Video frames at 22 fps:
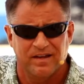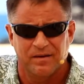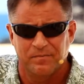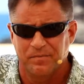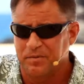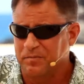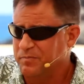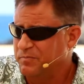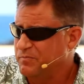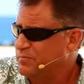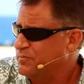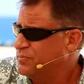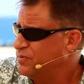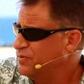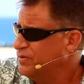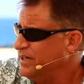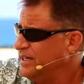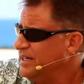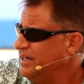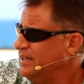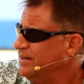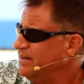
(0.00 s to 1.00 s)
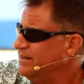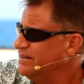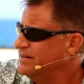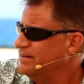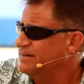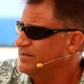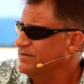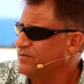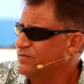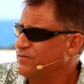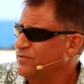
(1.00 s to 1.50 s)
I mean, pre
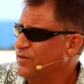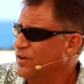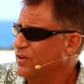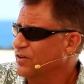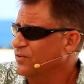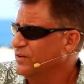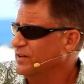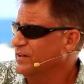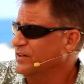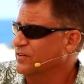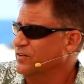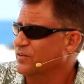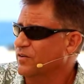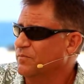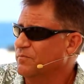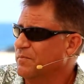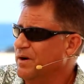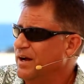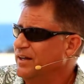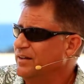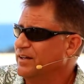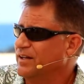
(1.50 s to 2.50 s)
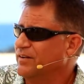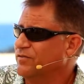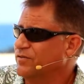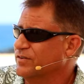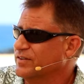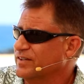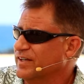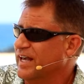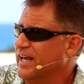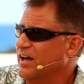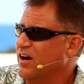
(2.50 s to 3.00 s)
following the Lord, my life
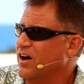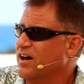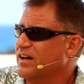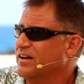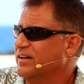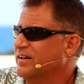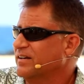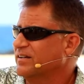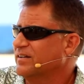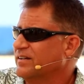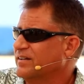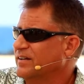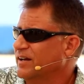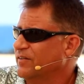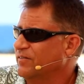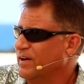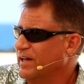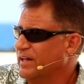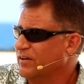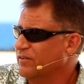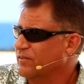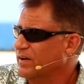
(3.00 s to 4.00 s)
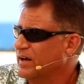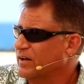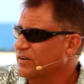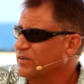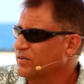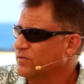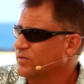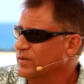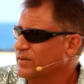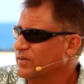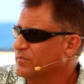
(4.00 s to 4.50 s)
was chaotic. I ran
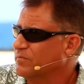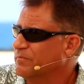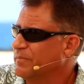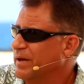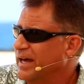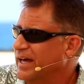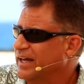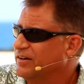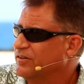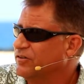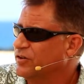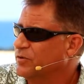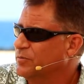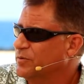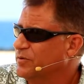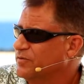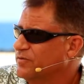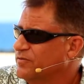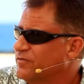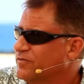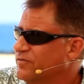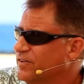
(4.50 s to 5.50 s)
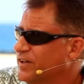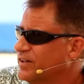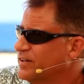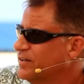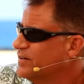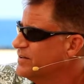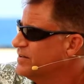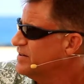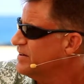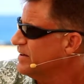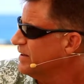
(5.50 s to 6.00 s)
around with a bad group of
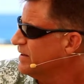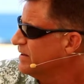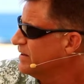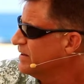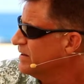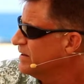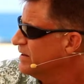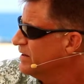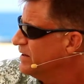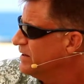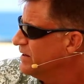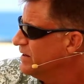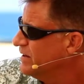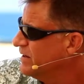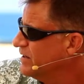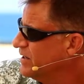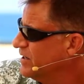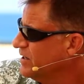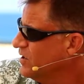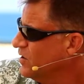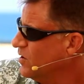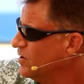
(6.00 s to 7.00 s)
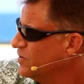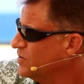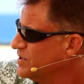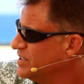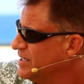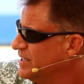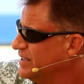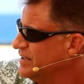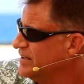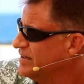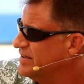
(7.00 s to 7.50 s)
fellas and you know, I
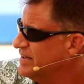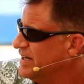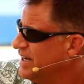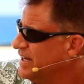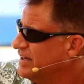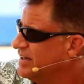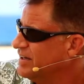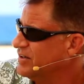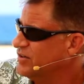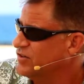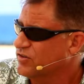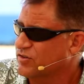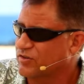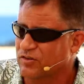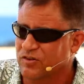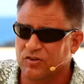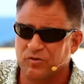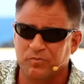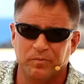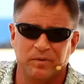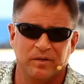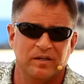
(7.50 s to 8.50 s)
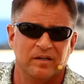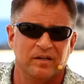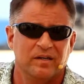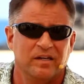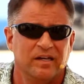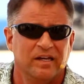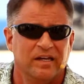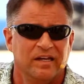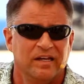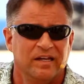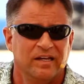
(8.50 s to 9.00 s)
was in the Satanist group and
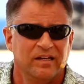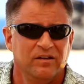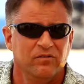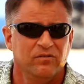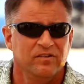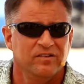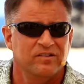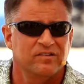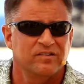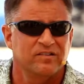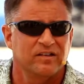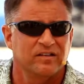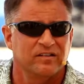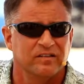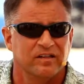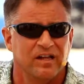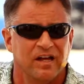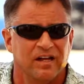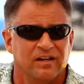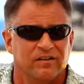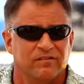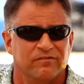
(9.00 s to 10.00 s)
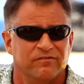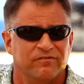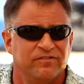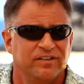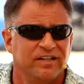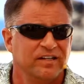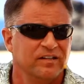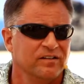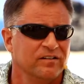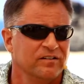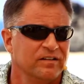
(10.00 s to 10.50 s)
it was a lot of
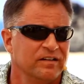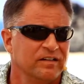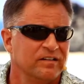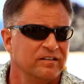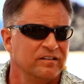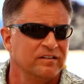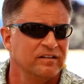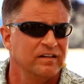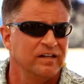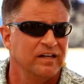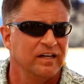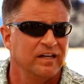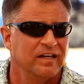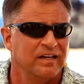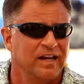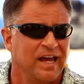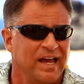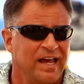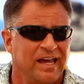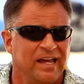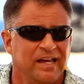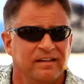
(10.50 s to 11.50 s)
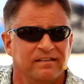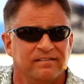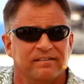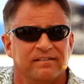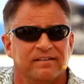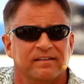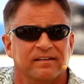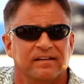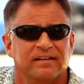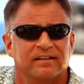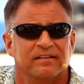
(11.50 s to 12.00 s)
fear and, and hate
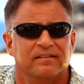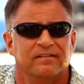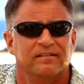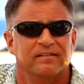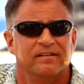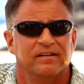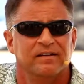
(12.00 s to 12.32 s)
and